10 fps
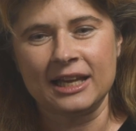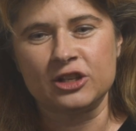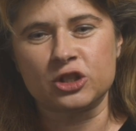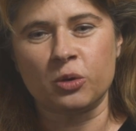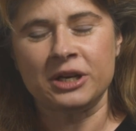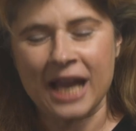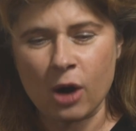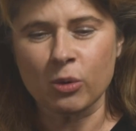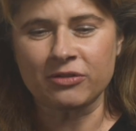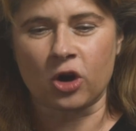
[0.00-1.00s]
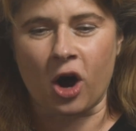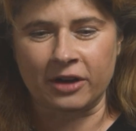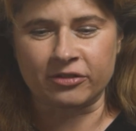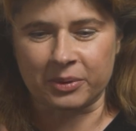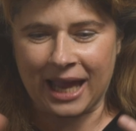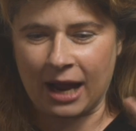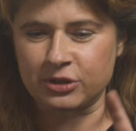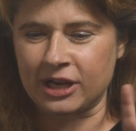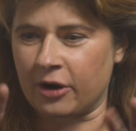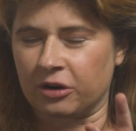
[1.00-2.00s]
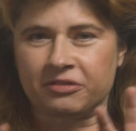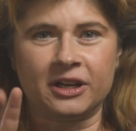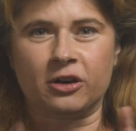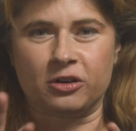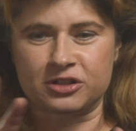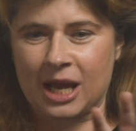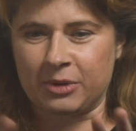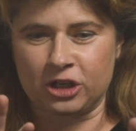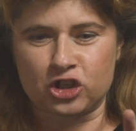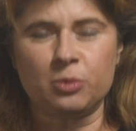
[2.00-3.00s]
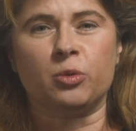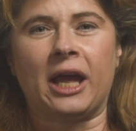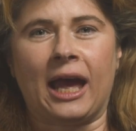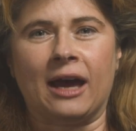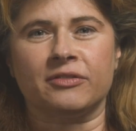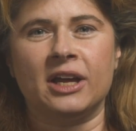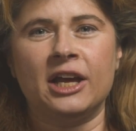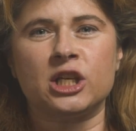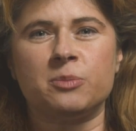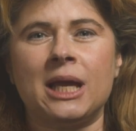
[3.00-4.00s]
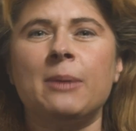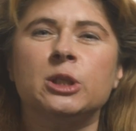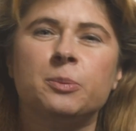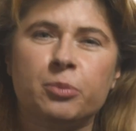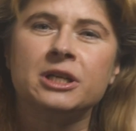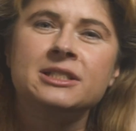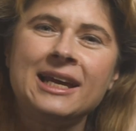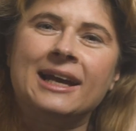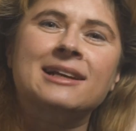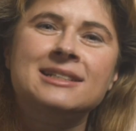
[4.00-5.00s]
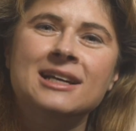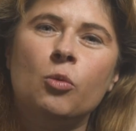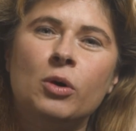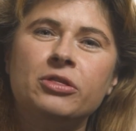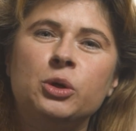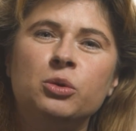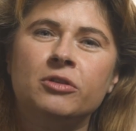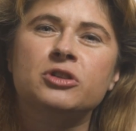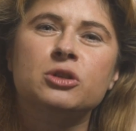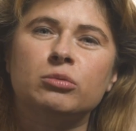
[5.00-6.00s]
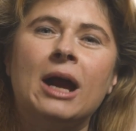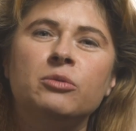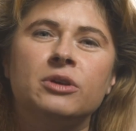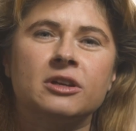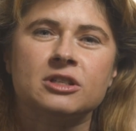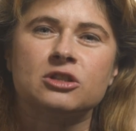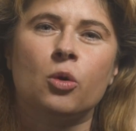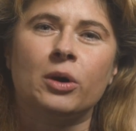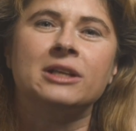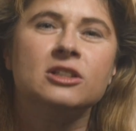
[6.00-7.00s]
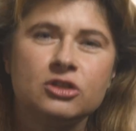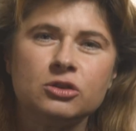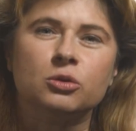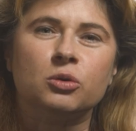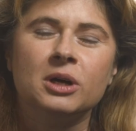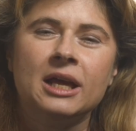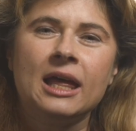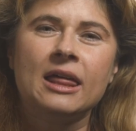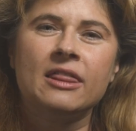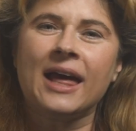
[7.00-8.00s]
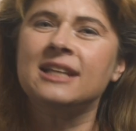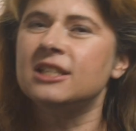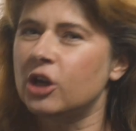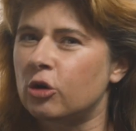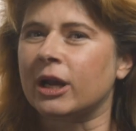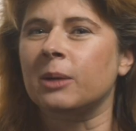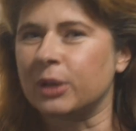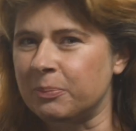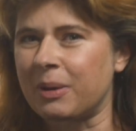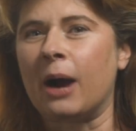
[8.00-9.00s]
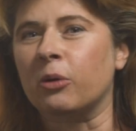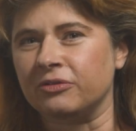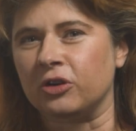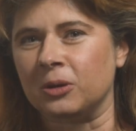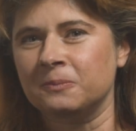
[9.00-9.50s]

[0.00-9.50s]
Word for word: So now we've gone from counting on our fingers how many sheep we have to being able to predict what the universe around us is going to do. That's incredibly powerful.